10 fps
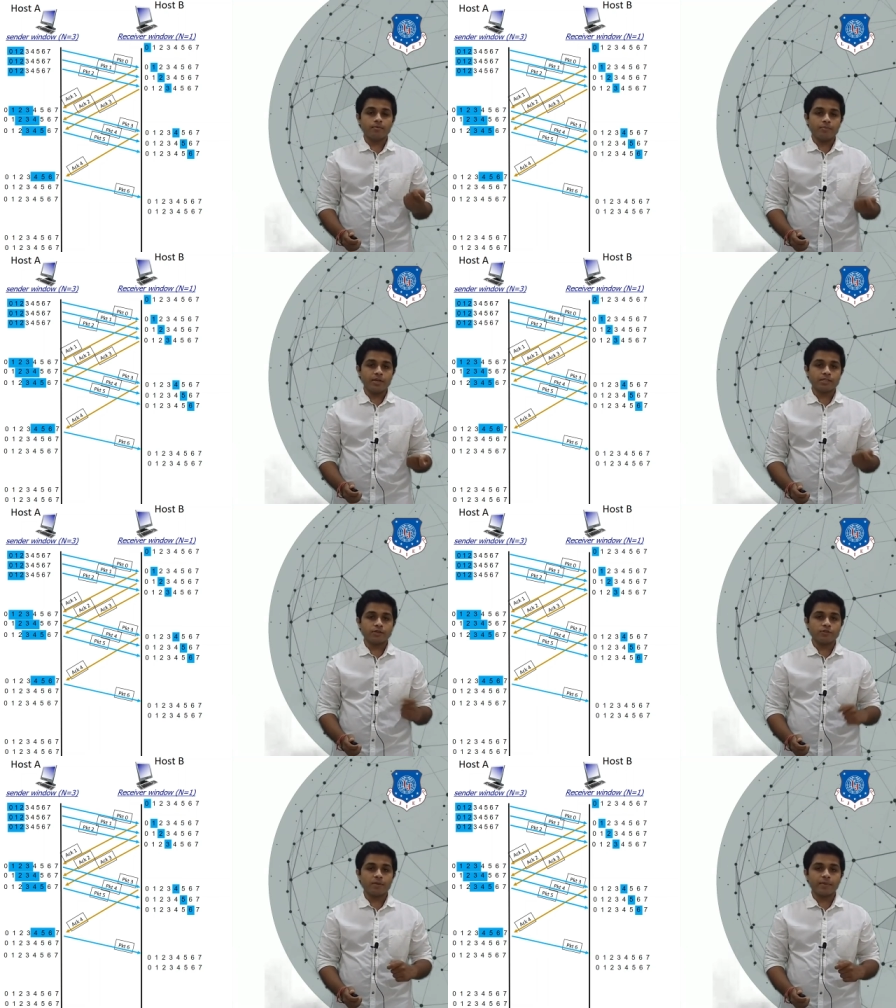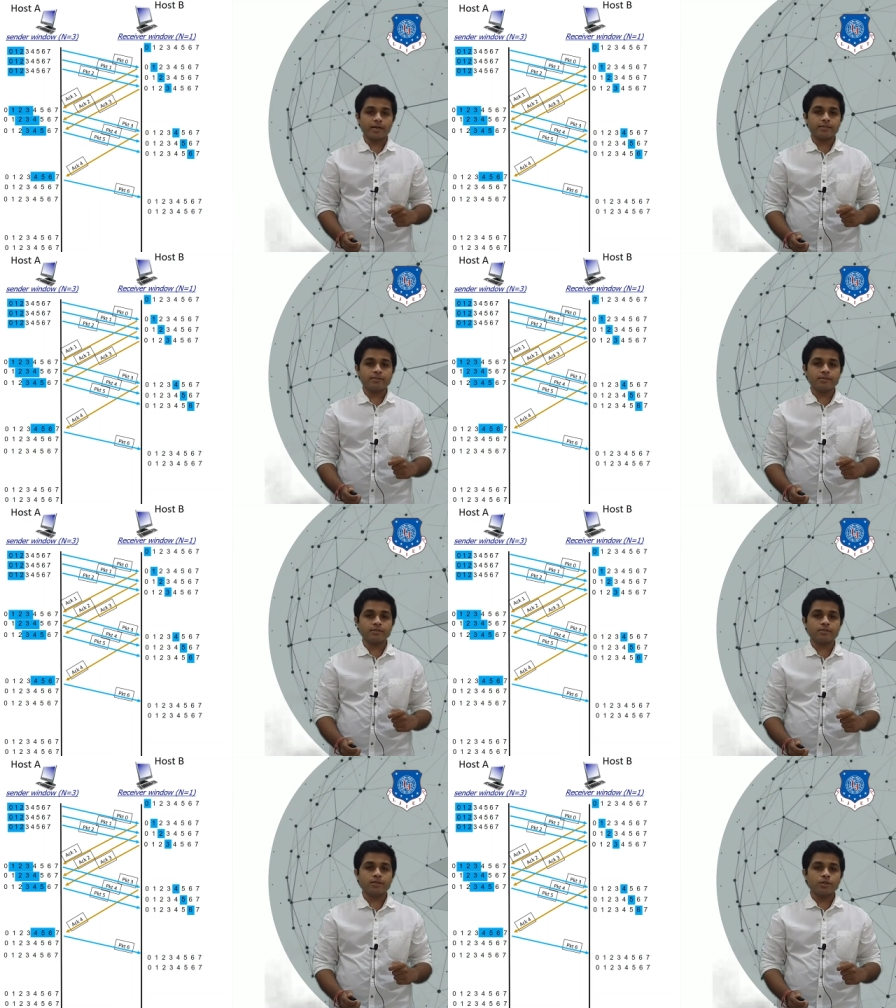B receives the packet
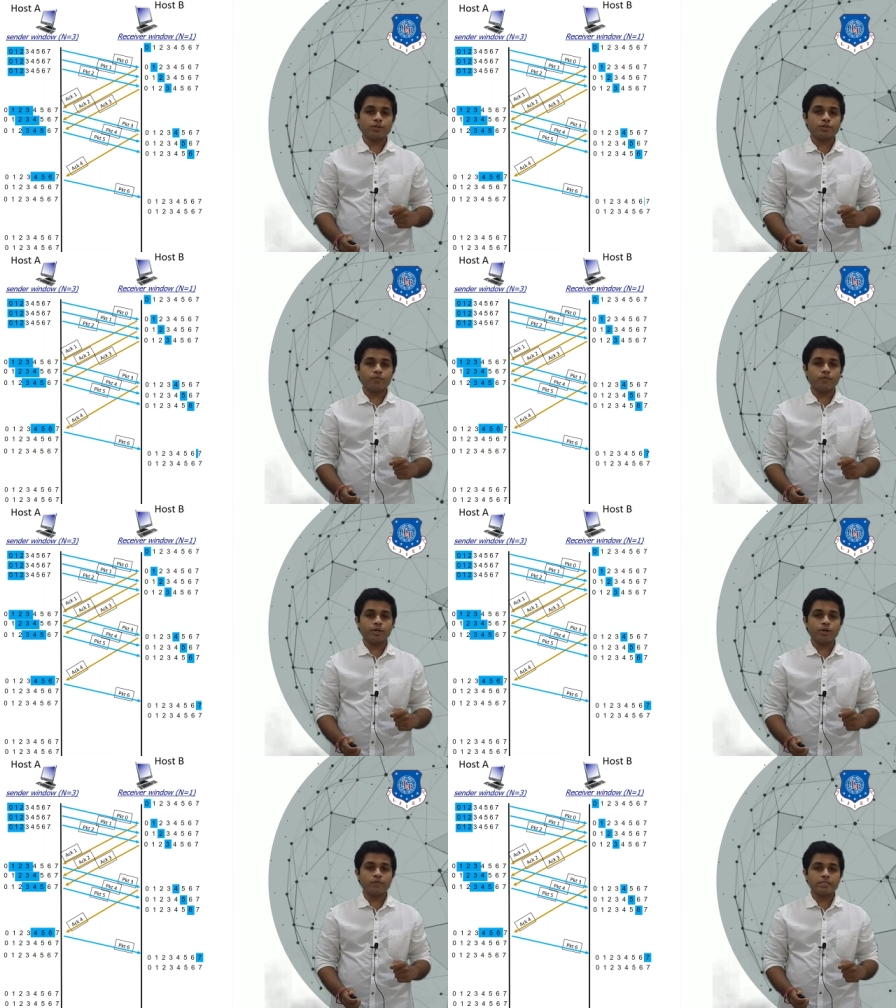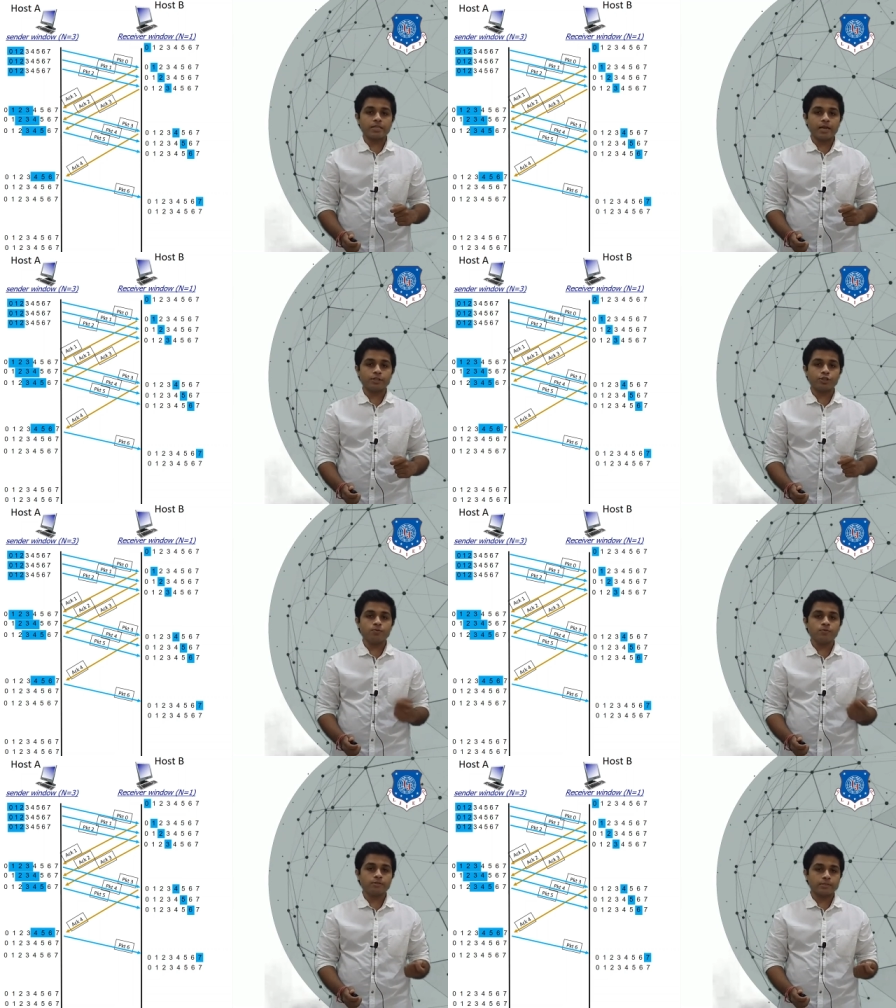6 so window will slide to
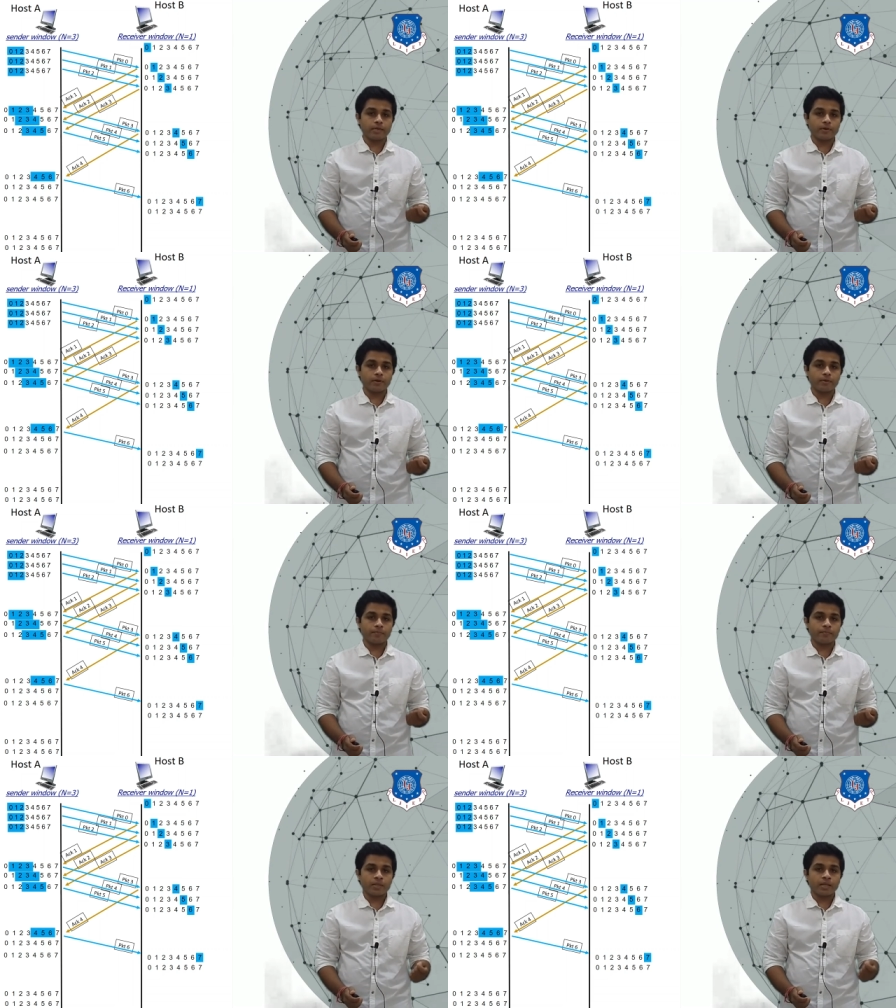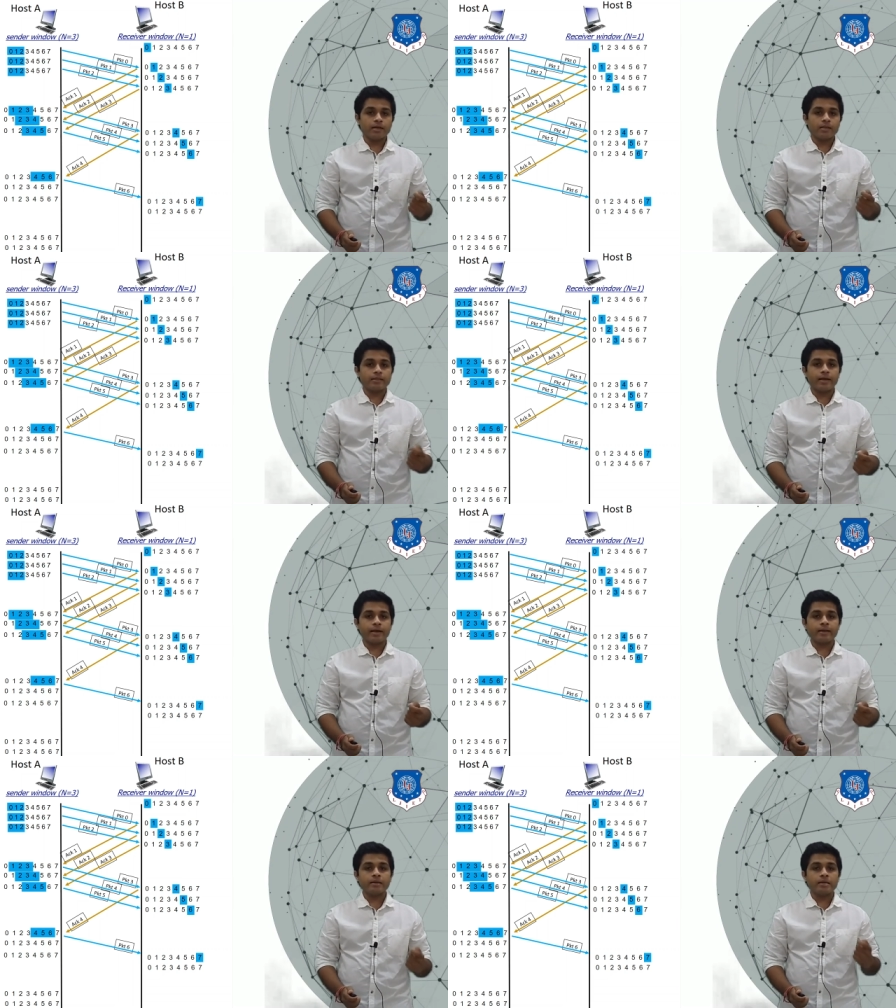7
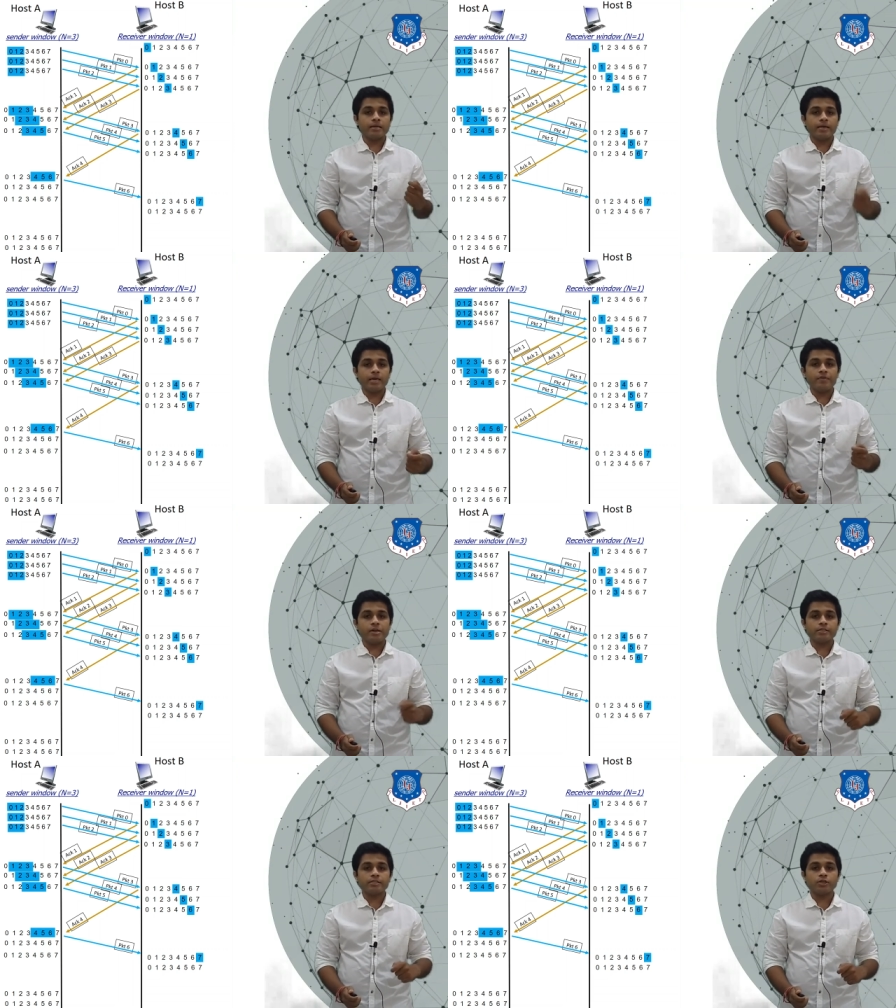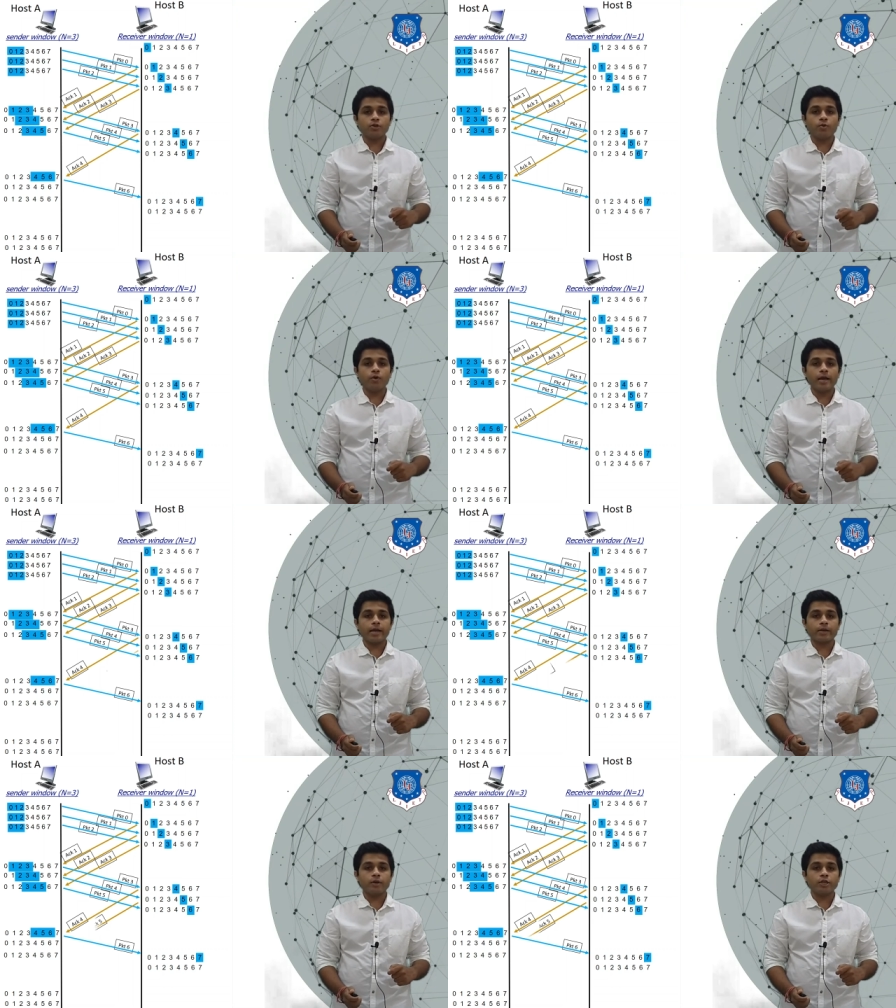then A will receive
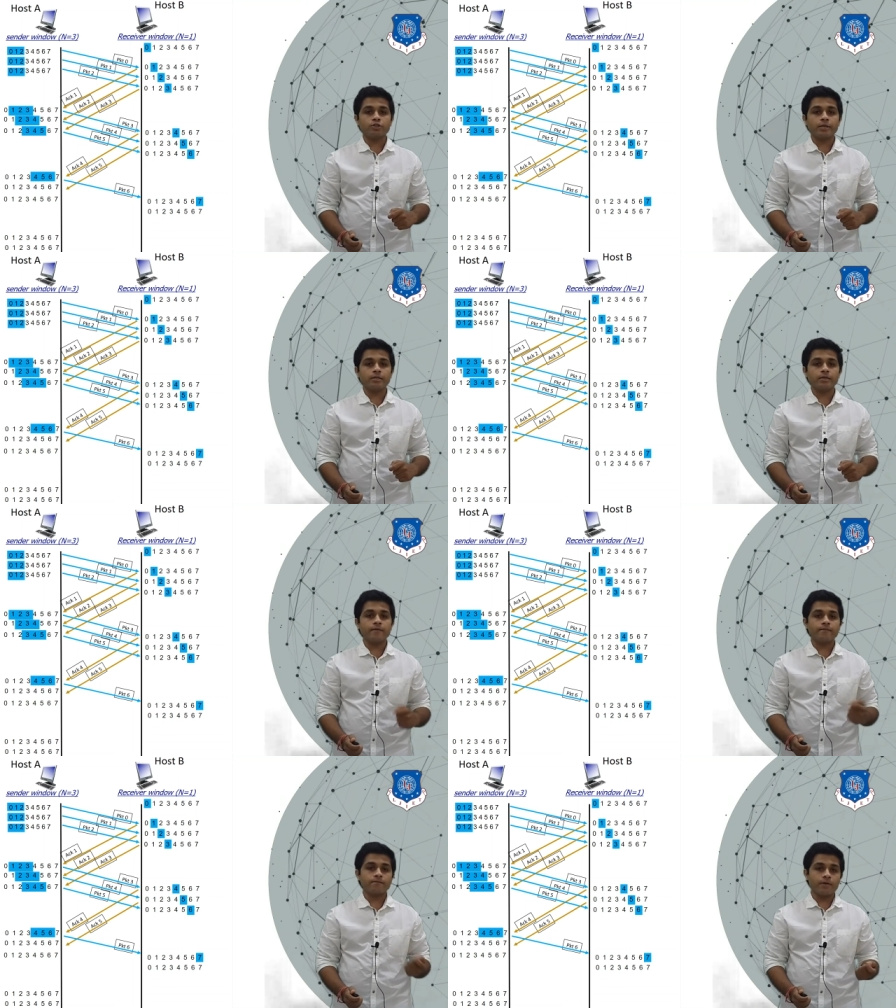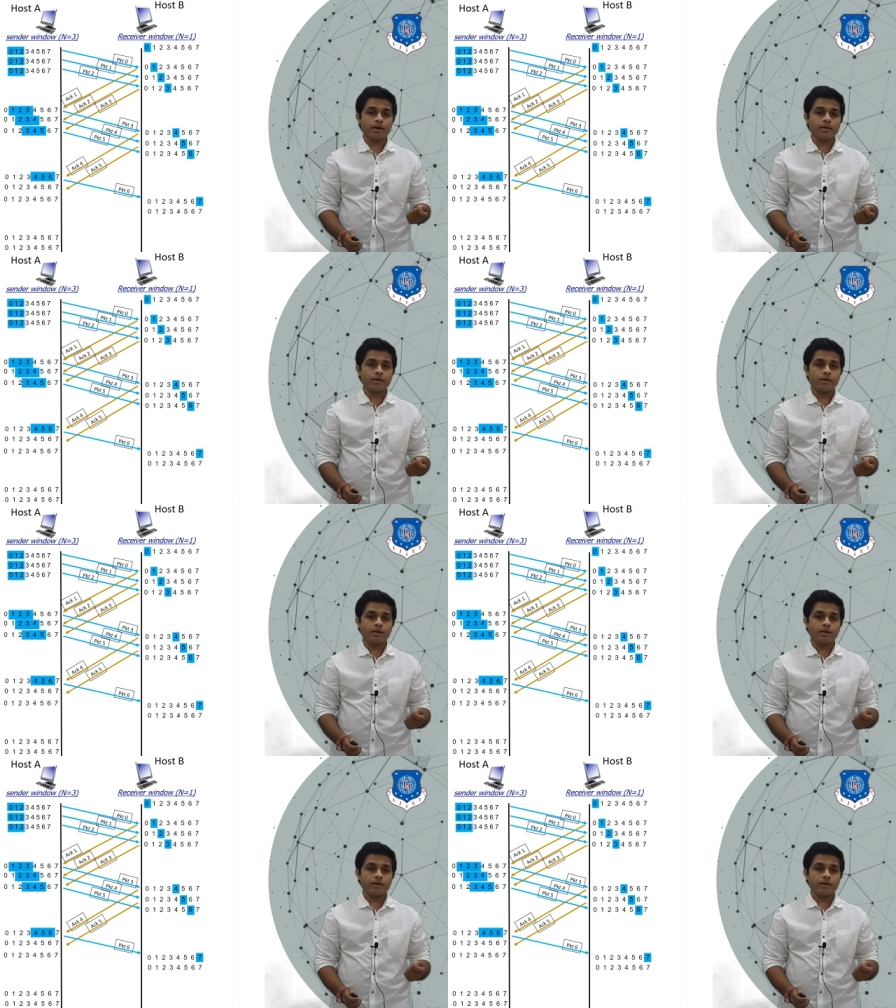acknowledgement 5